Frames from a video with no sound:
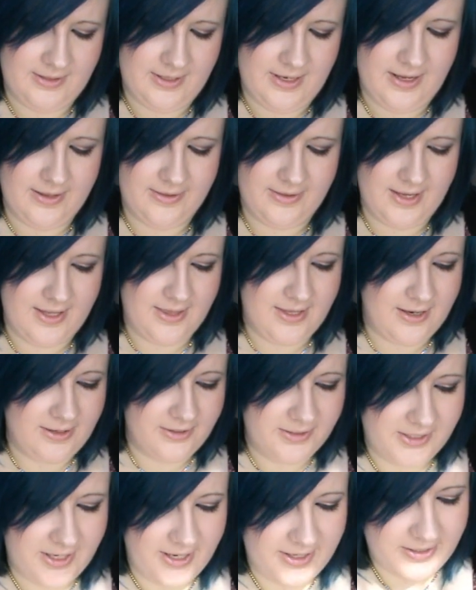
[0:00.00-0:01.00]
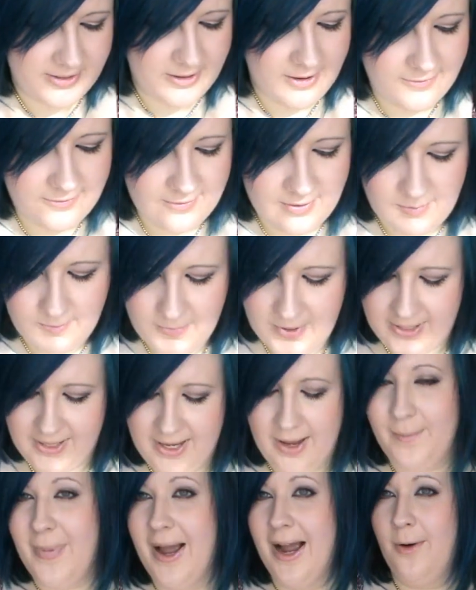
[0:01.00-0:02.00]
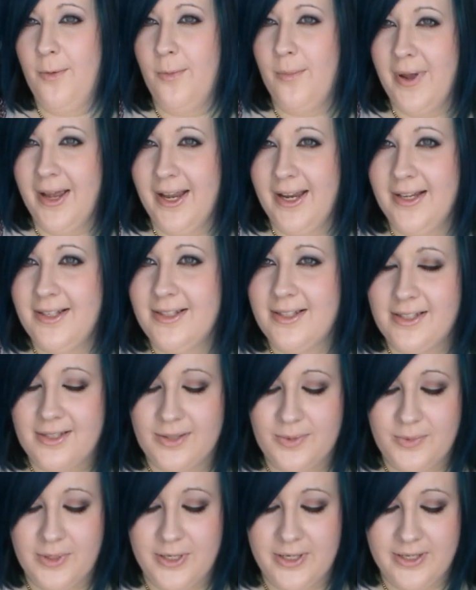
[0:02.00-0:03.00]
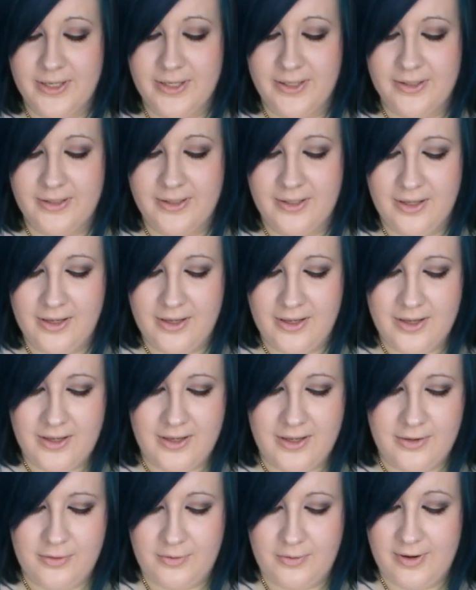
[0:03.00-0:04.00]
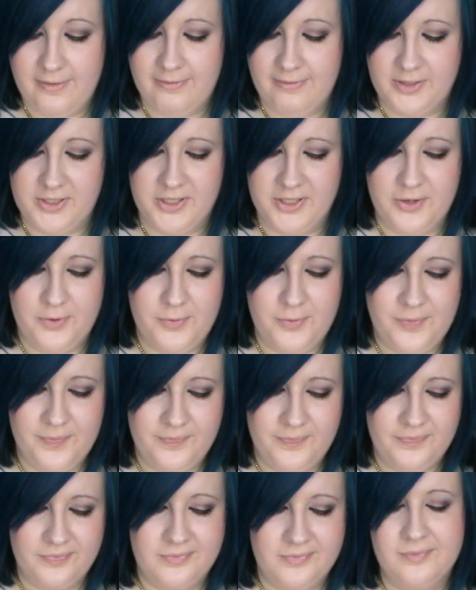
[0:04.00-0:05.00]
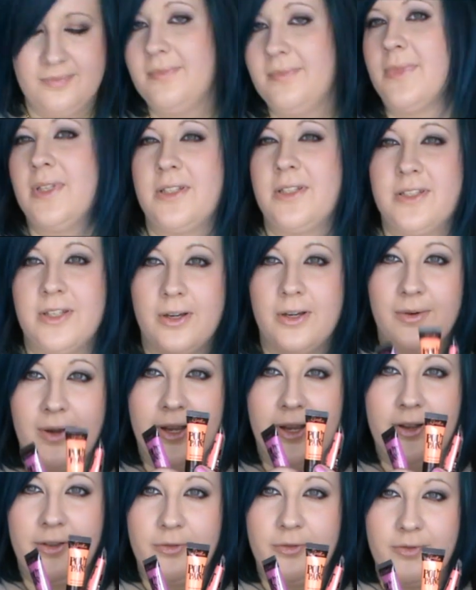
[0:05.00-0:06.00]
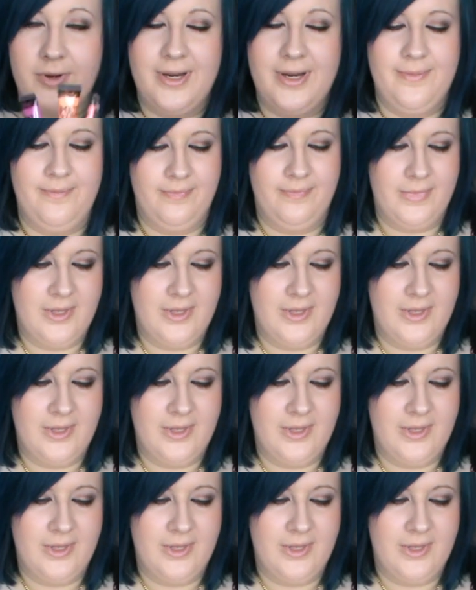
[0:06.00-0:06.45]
And then they also had an offer on where their pout paints were 3 for 2. So I got 3.